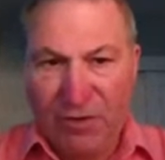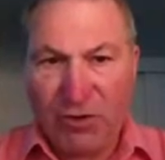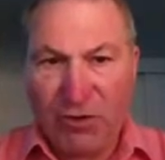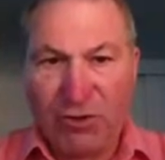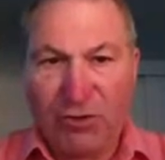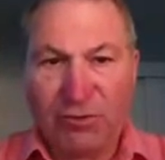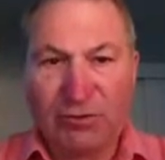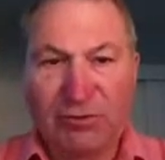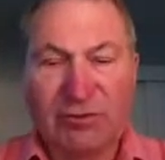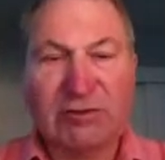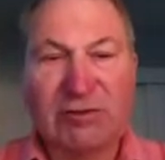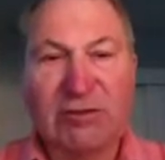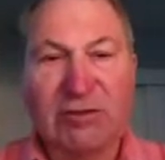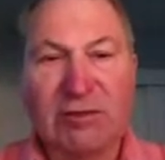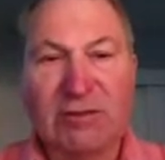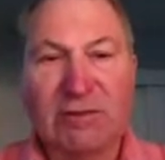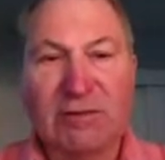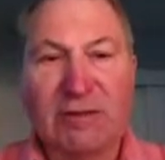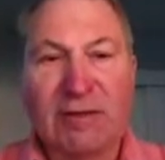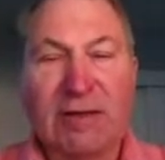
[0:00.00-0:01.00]
years
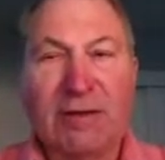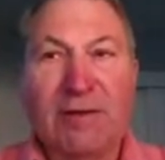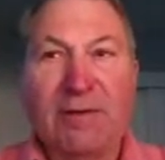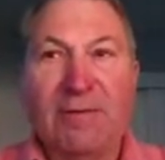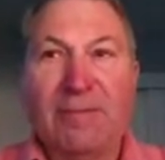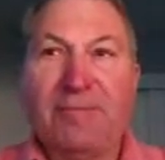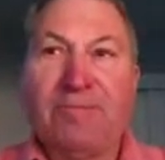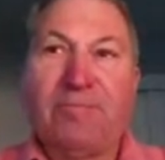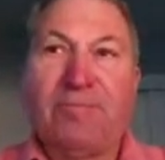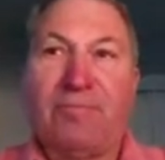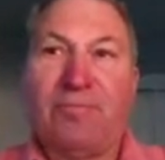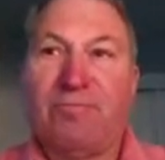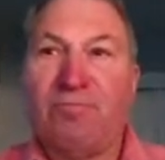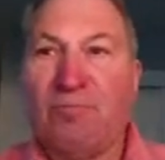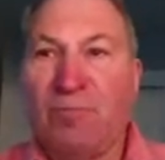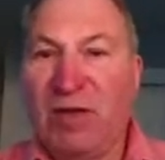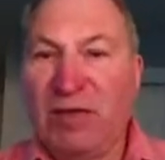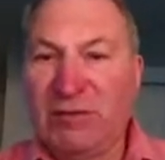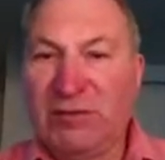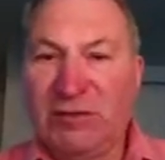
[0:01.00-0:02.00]

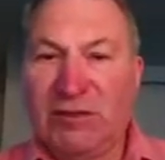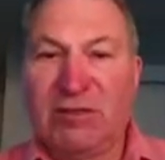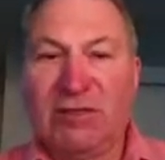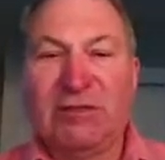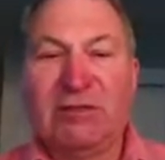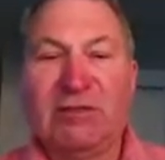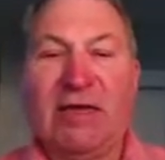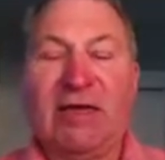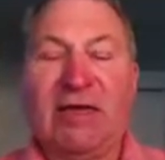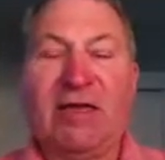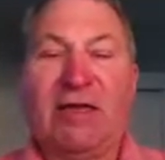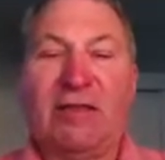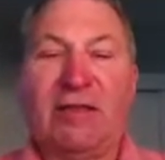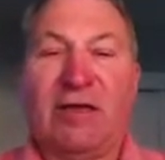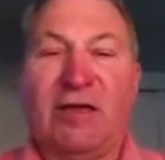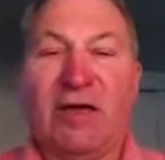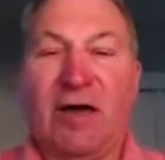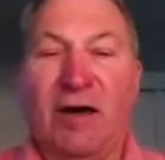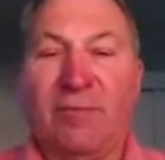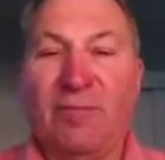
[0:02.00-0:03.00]
basically taking
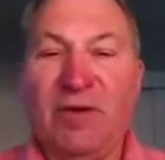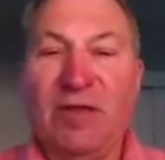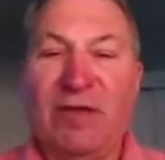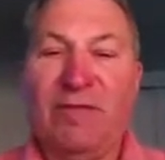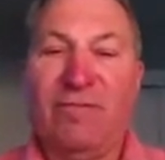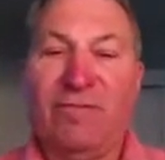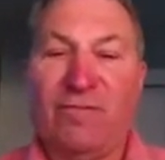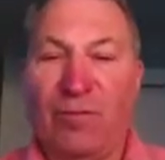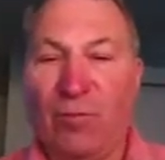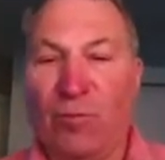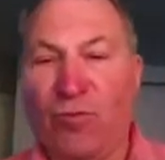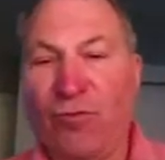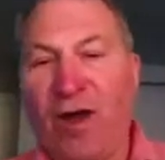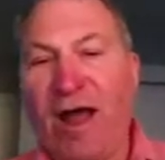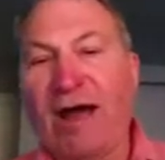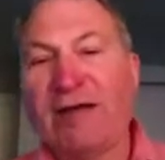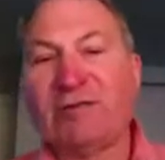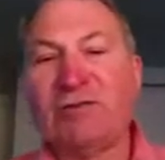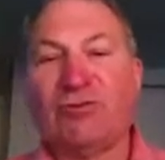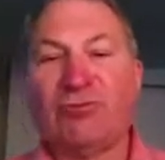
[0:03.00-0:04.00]
the company from
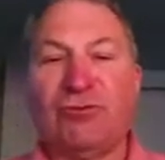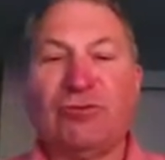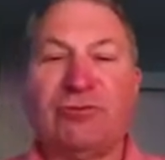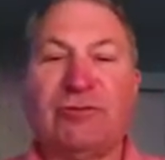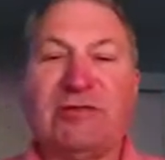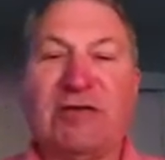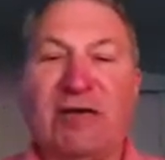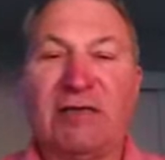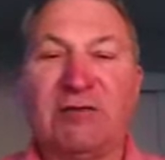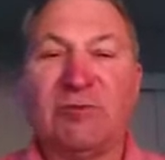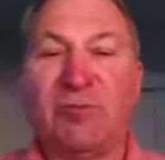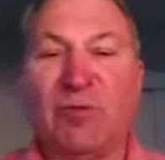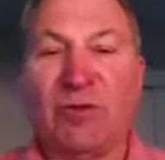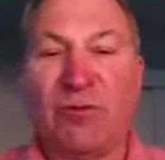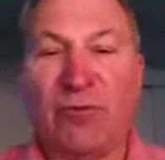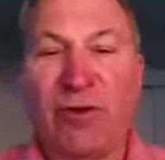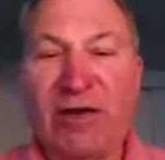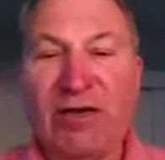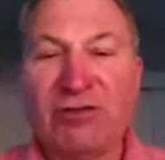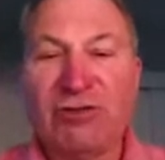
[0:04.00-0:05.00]
grassroots
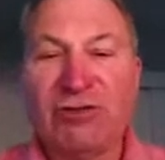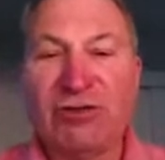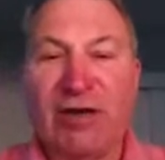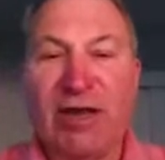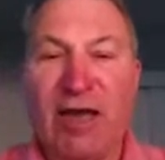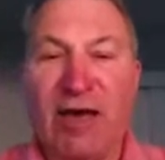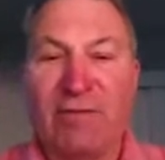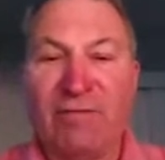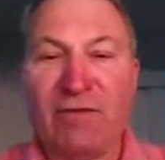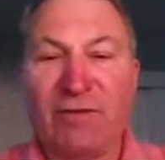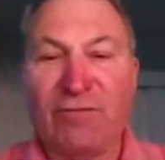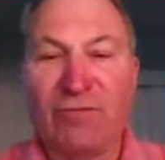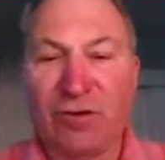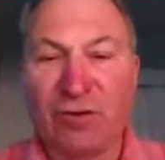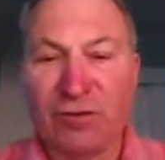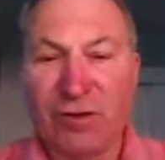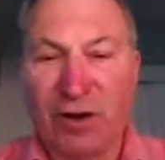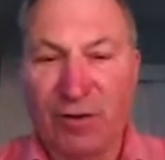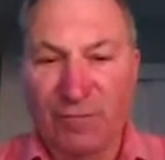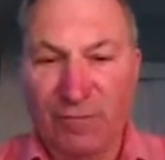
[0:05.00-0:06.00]
exploration, having
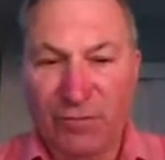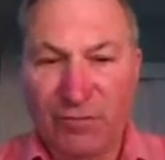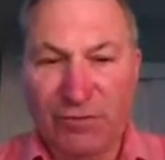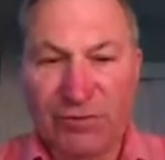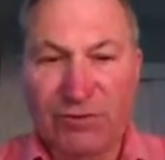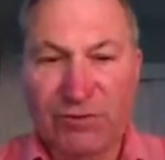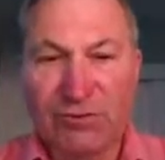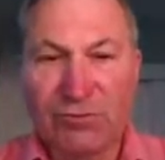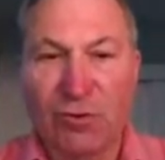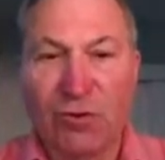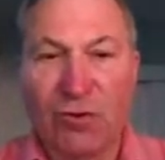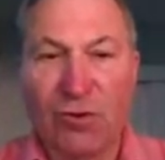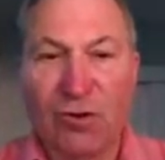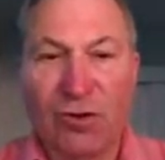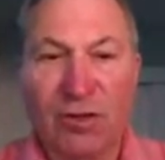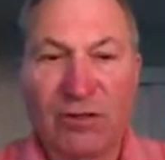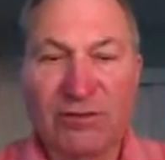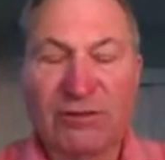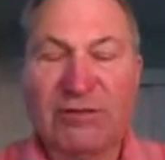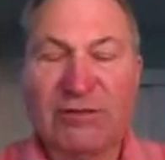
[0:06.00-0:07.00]
drilled our first two
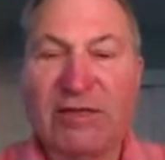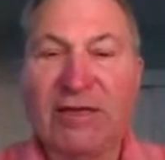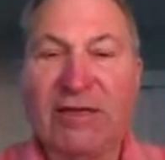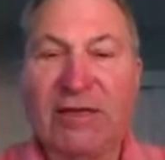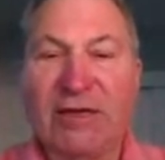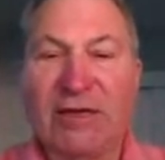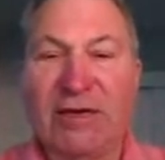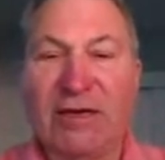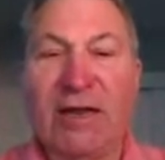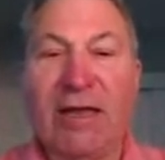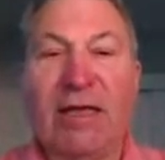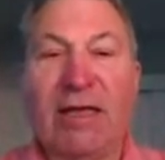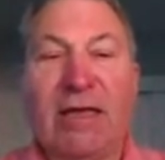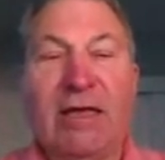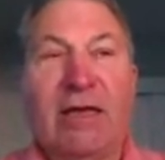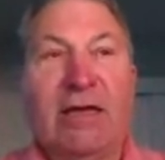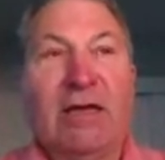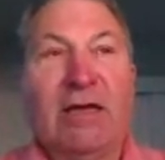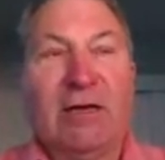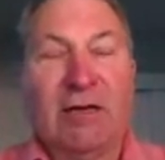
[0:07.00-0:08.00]
holes in
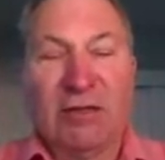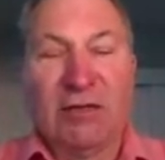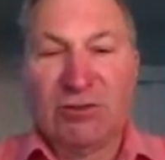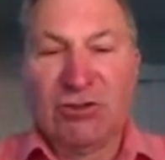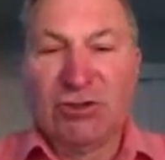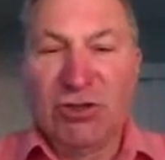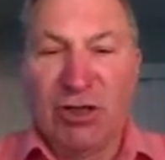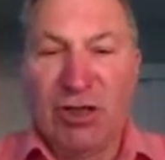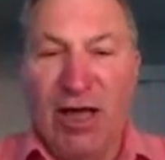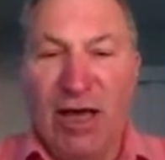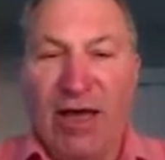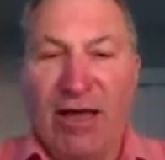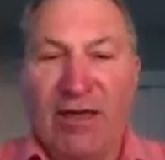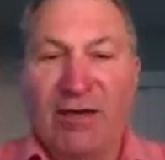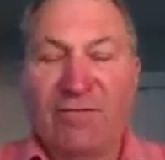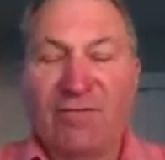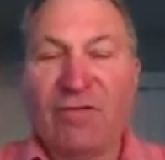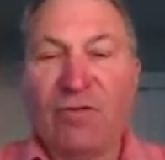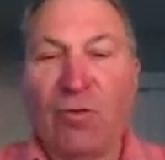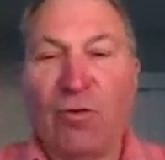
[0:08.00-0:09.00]
July
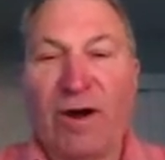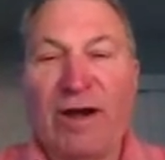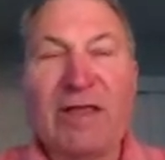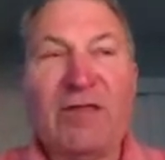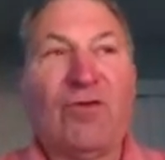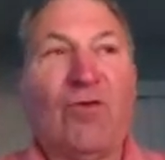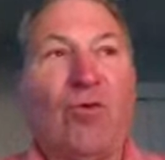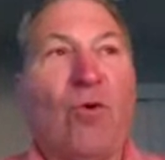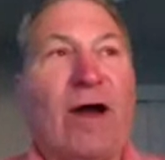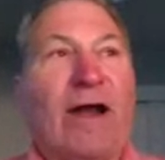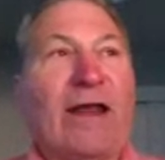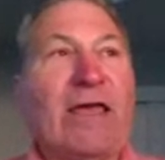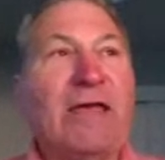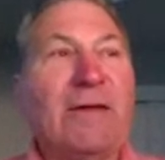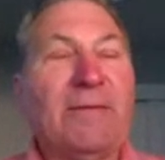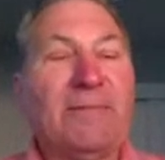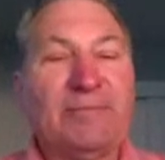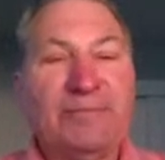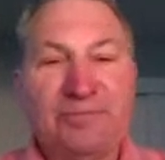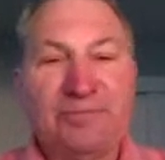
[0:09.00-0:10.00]
of
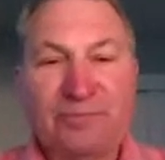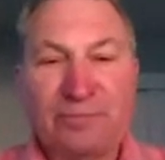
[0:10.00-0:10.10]
2020.